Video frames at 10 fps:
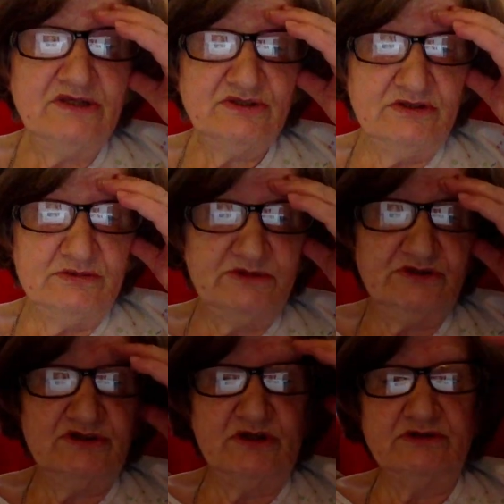
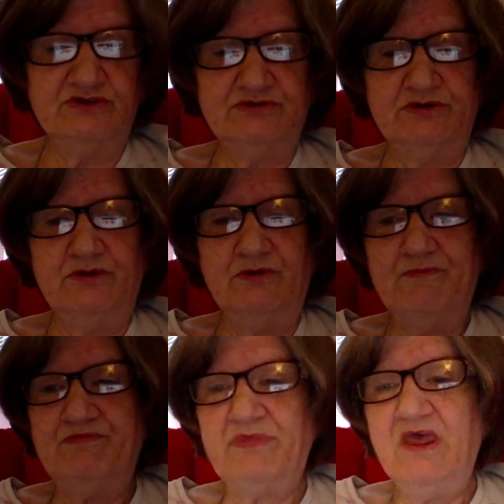Scriptures are true.
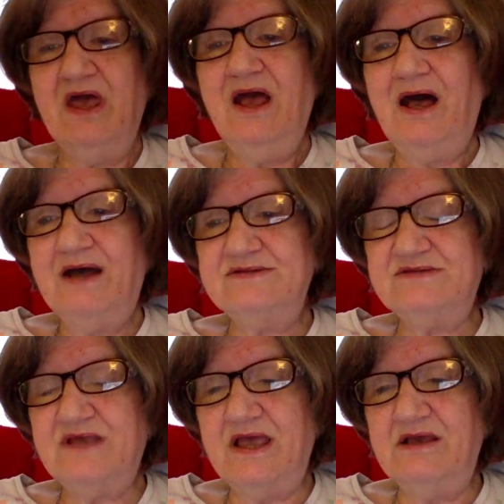
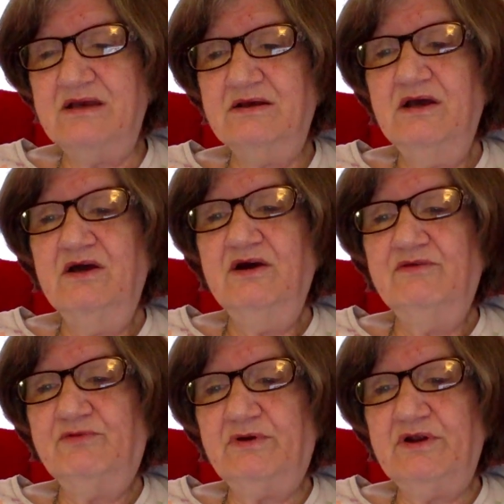Isaiah
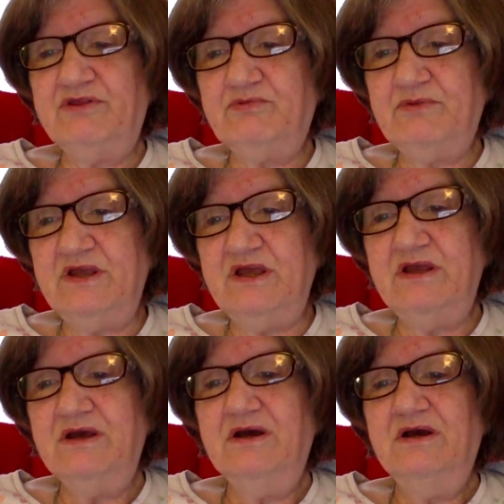
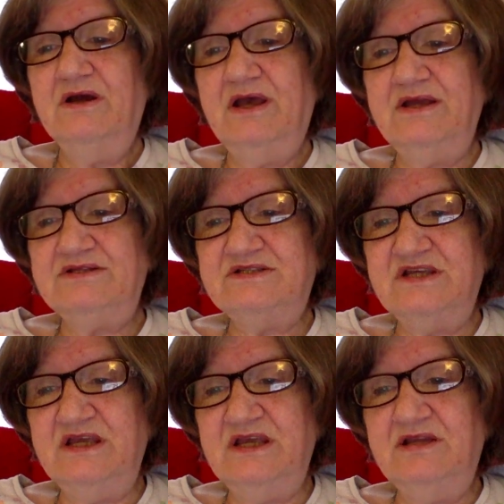
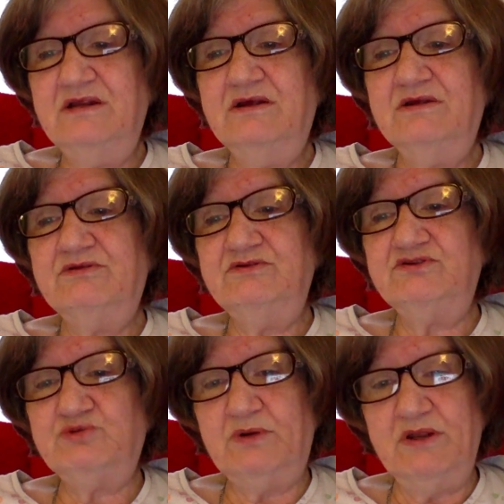
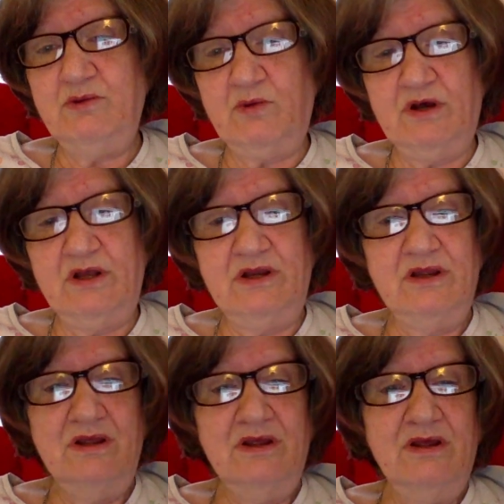43:18-21.
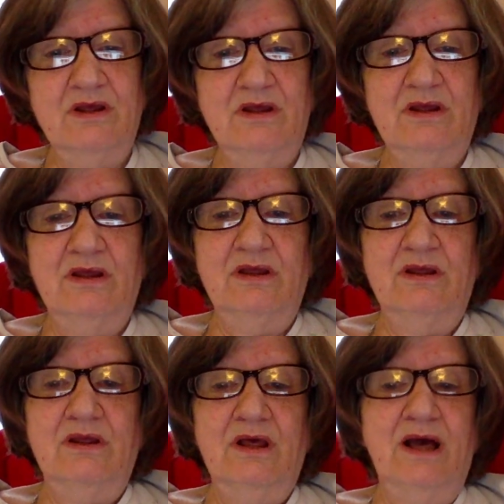
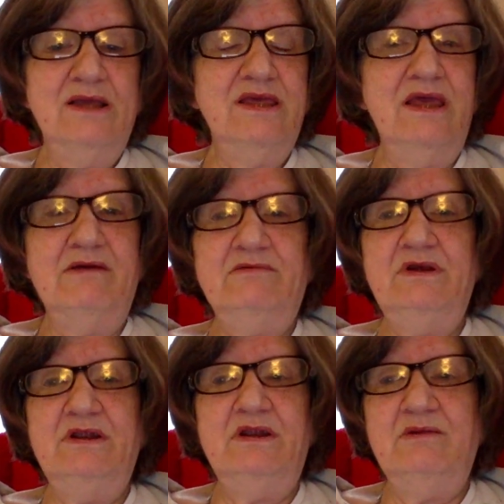I can't
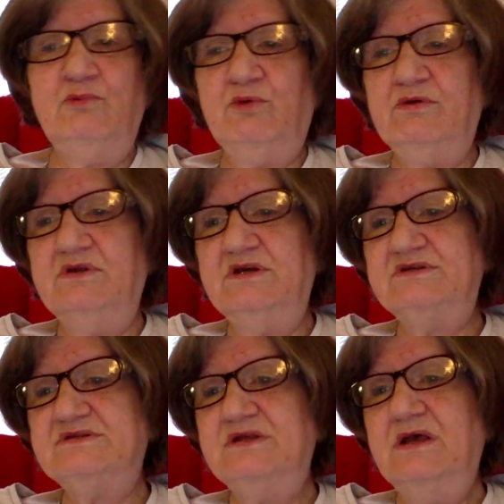read any more of
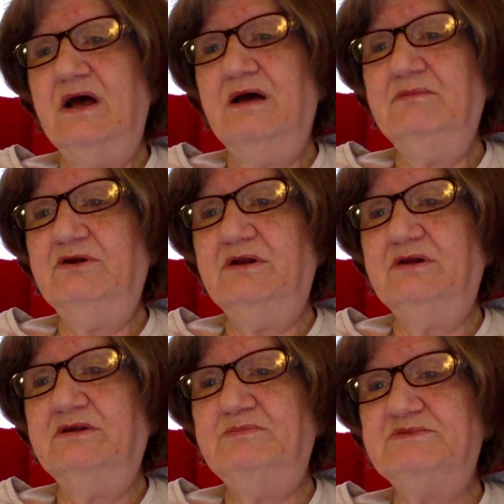this. I'm going to
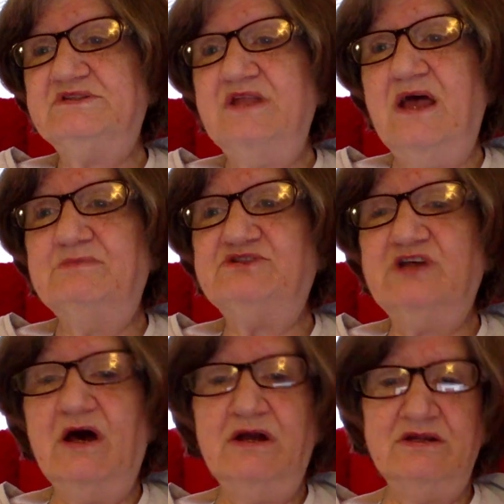clip a
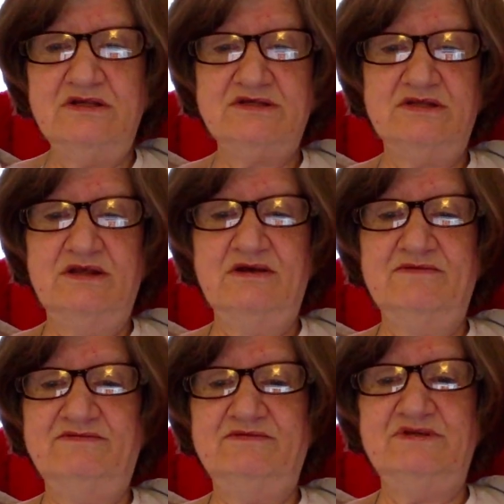snapshot of this
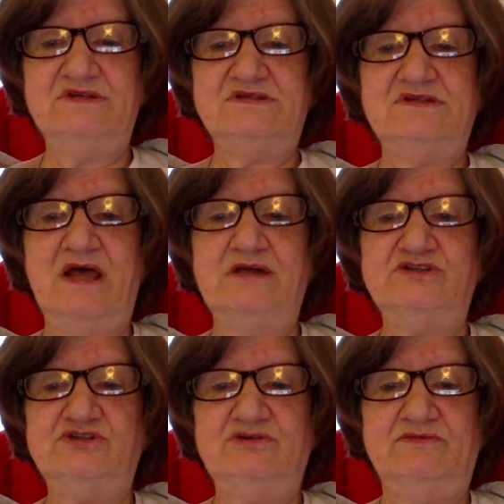lovely
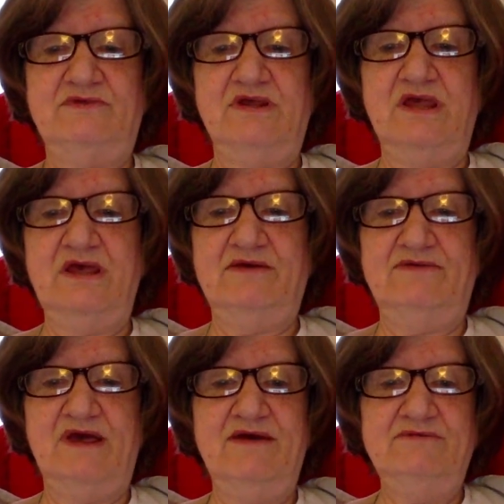statue of the King
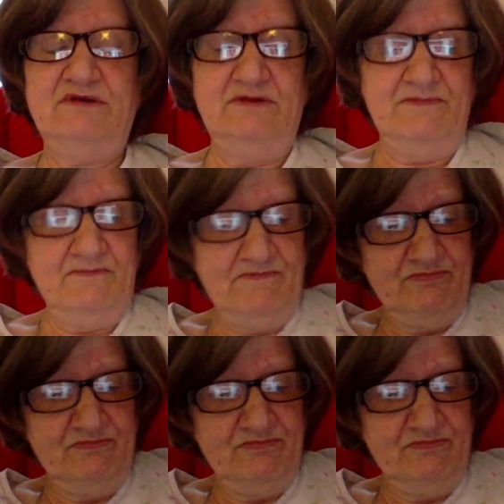of Heaven,